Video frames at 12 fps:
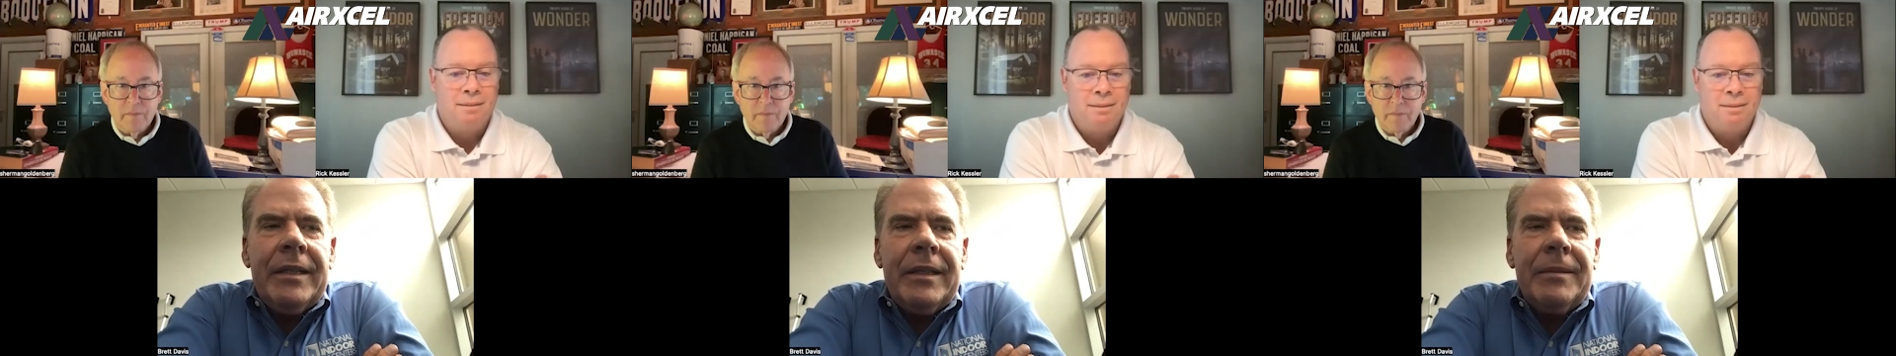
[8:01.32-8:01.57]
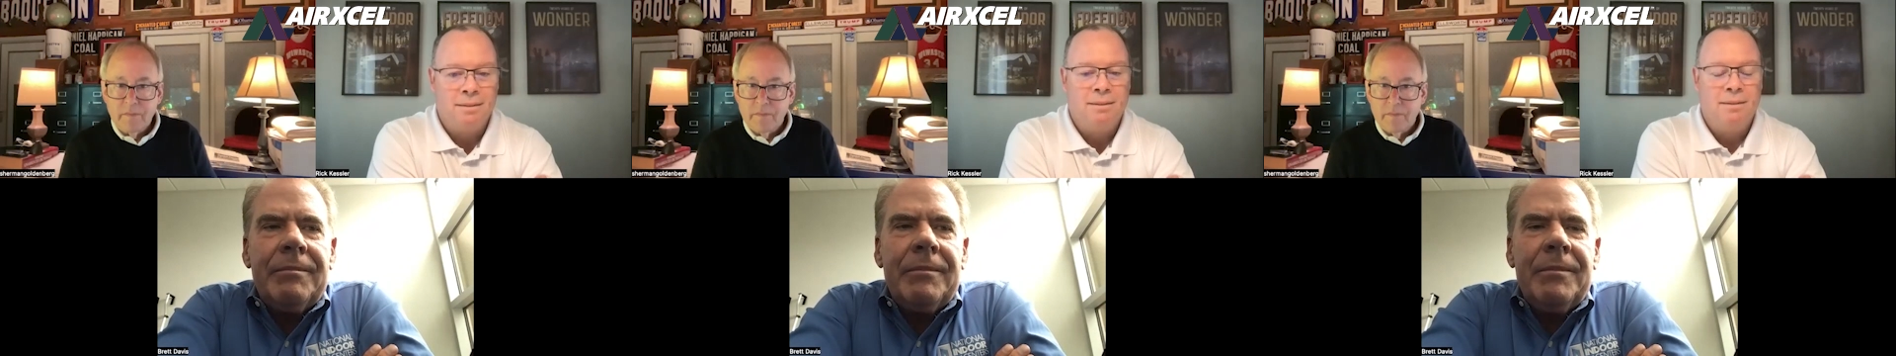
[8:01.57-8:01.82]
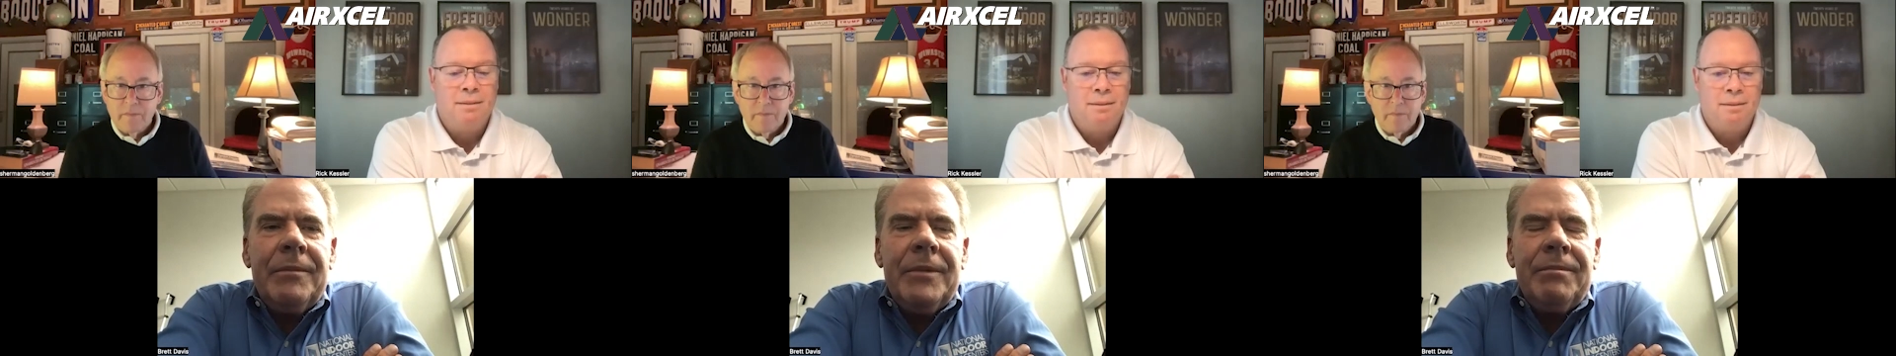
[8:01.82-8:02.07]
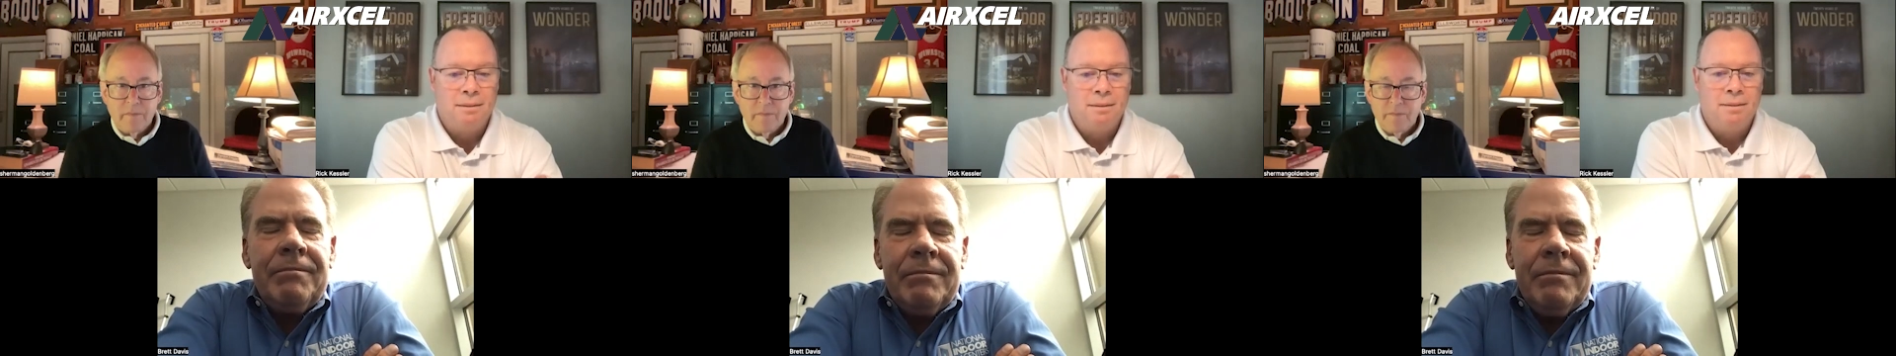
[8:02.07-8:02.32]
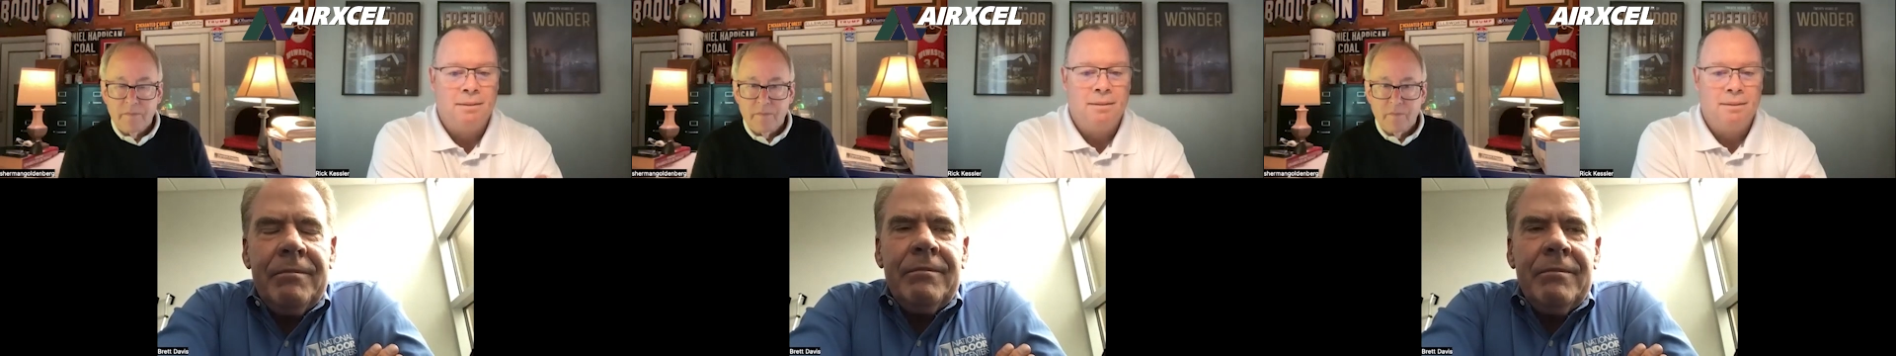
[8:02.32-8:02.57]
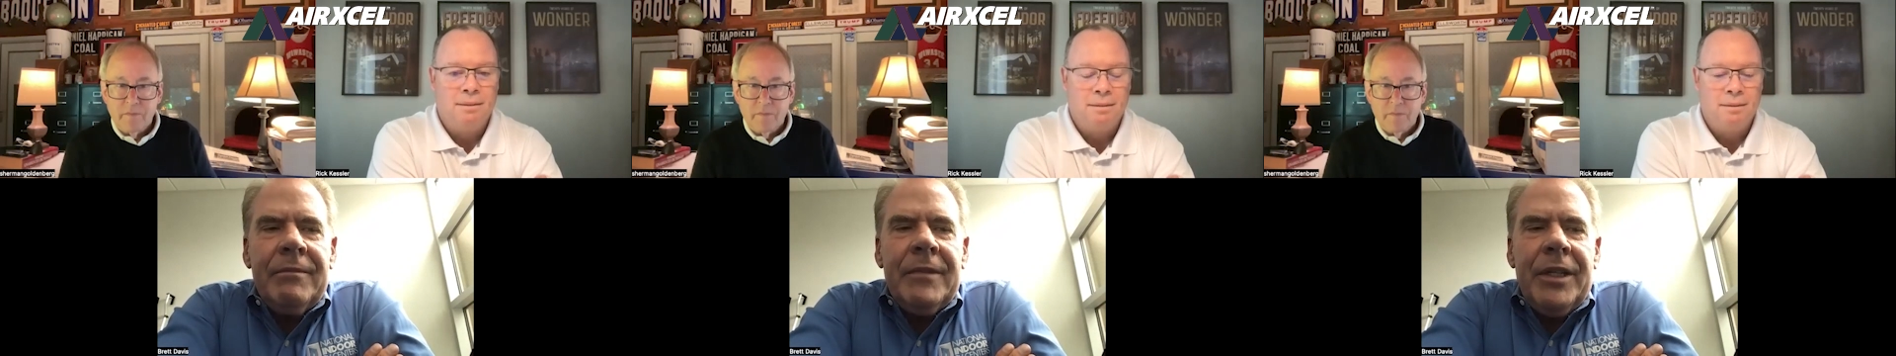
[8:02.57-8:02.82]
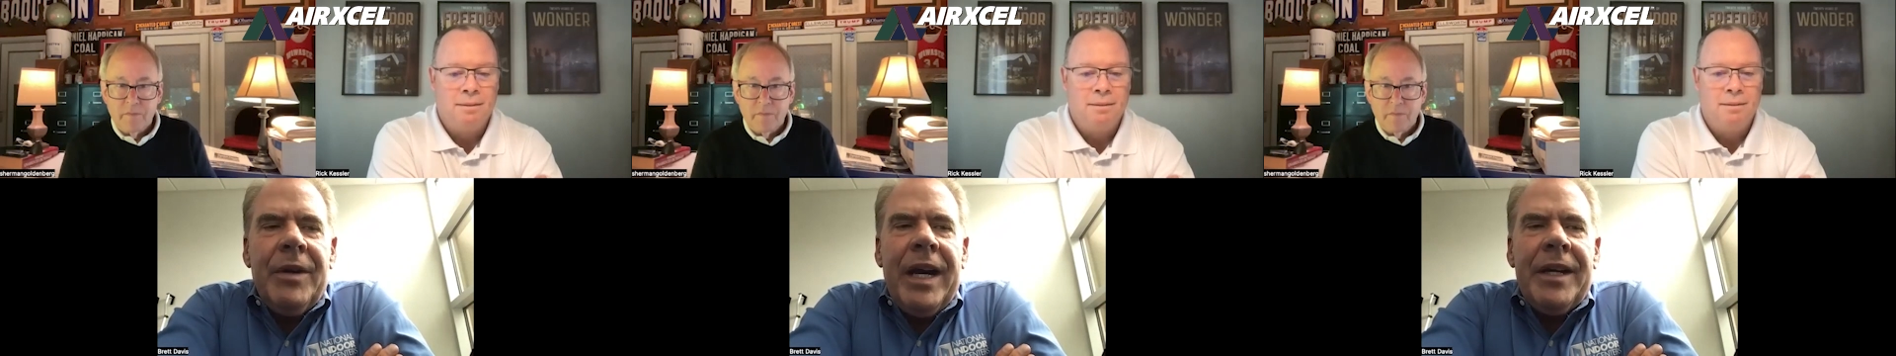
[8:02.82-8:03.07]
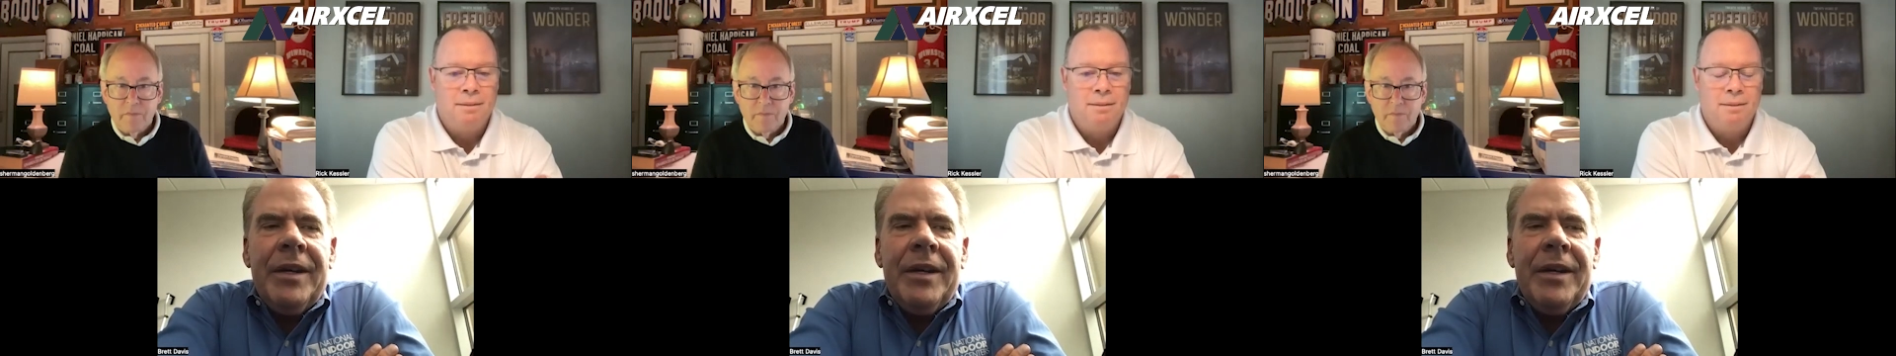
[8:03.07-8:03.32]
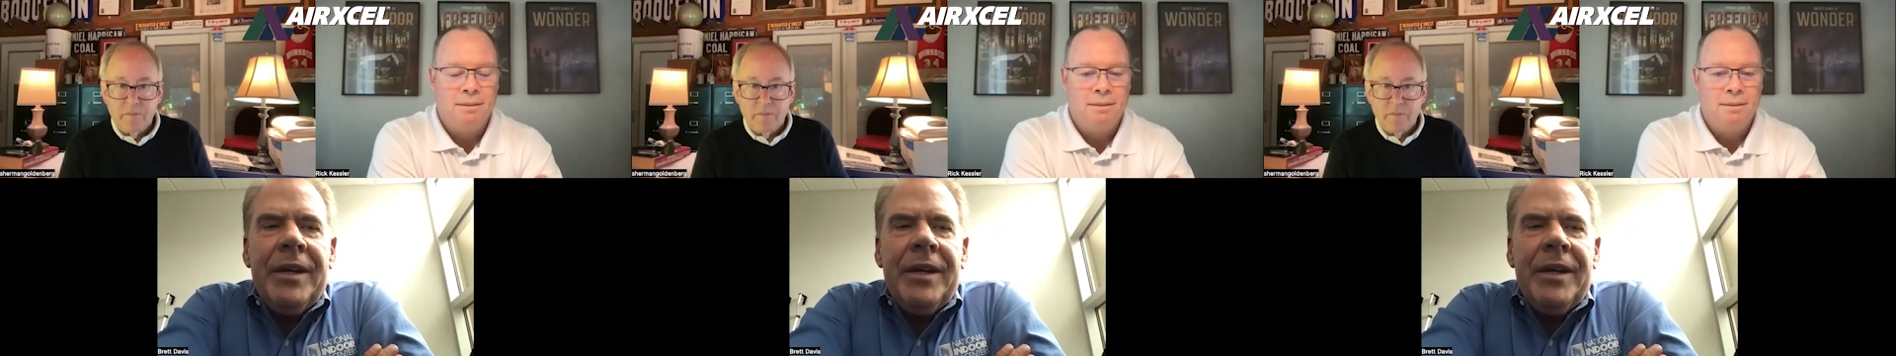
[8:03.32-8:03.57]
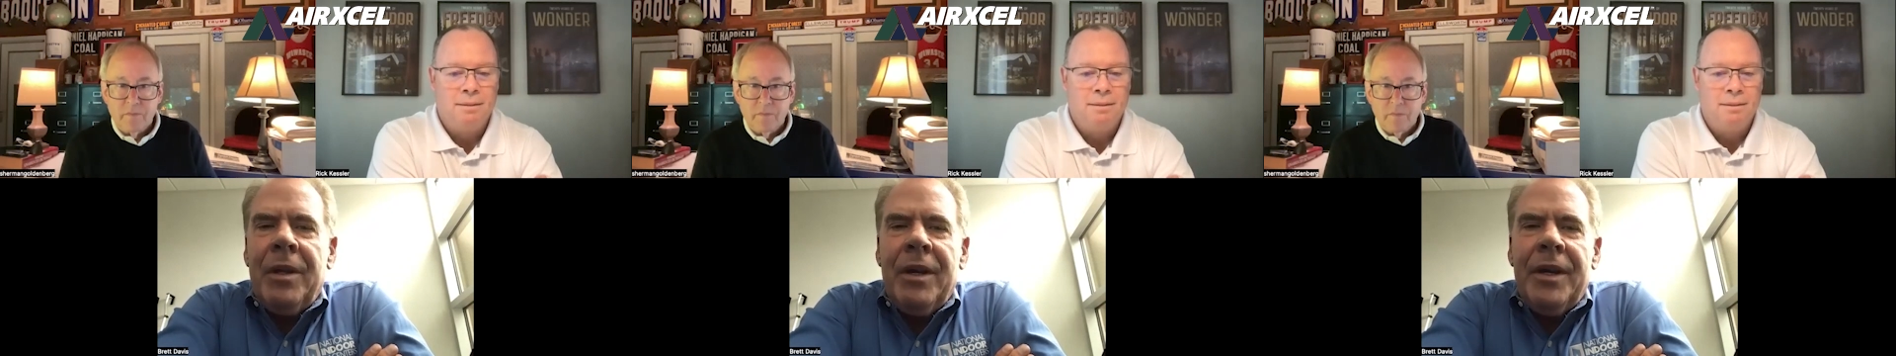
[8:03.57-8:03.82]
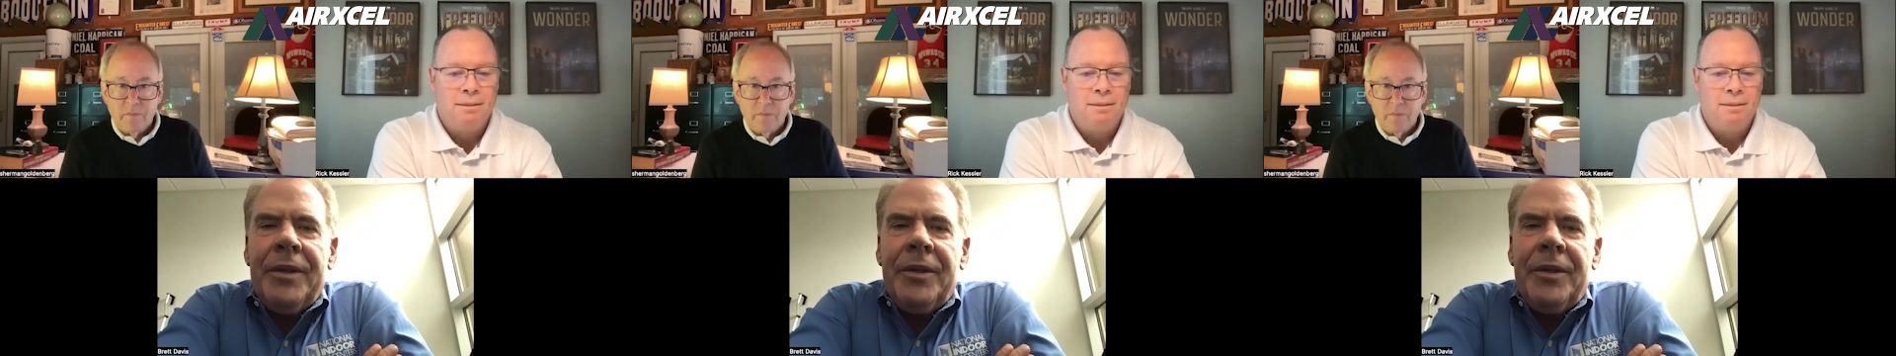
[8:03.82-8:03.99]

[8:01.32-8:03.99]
Speaker 1: uh, you add another couple of